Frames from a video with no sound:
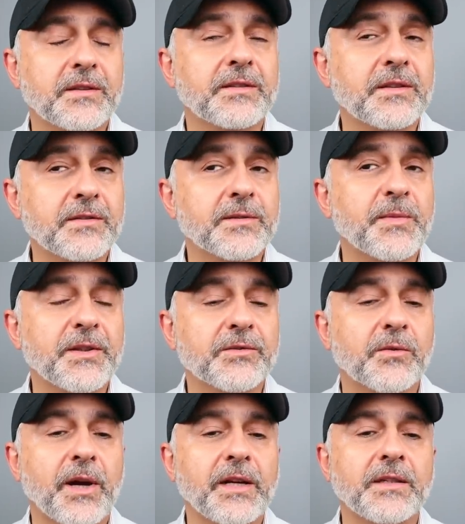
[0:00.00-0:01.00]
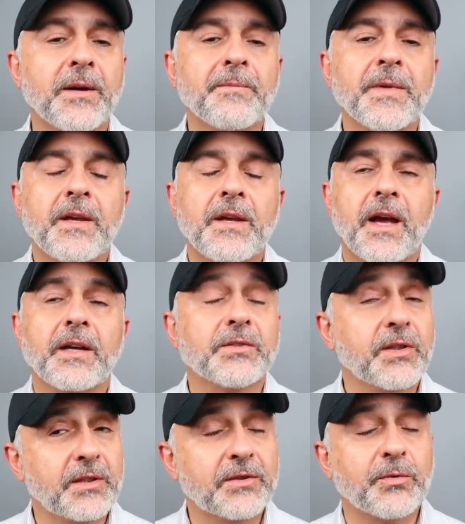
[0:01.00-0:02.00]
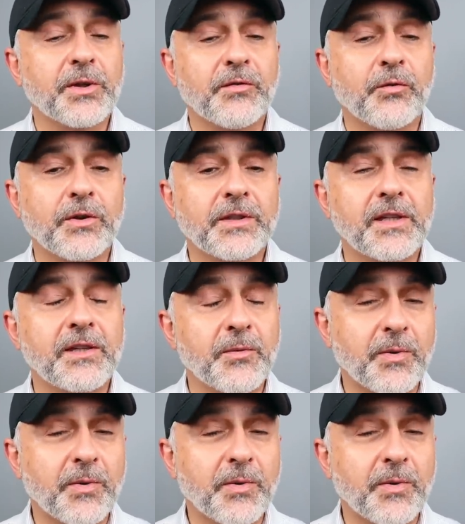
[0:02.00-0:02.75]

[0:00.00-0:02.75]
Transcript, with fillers: it still smells great, as good as 2014.